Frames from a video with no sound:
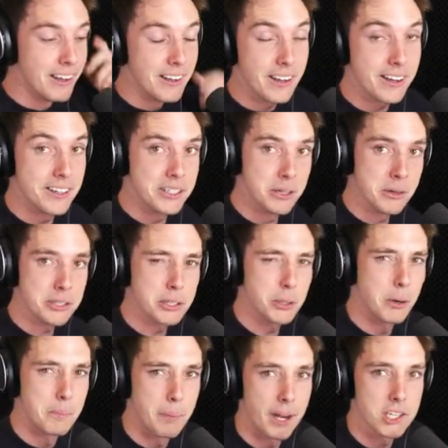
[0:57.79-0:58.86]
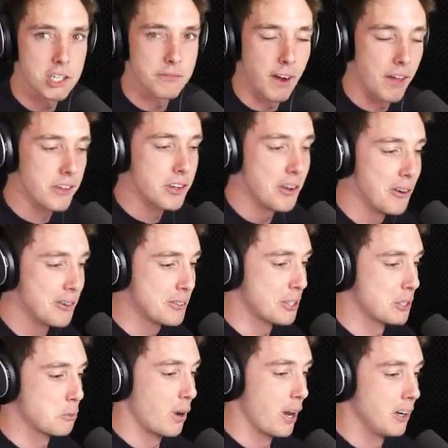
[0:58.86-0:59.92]
You can do it to a bunch of other
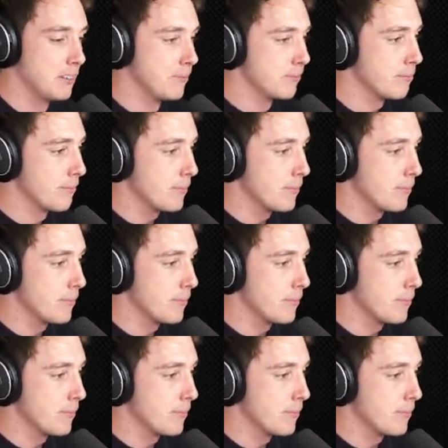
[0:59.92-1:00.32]
units as well.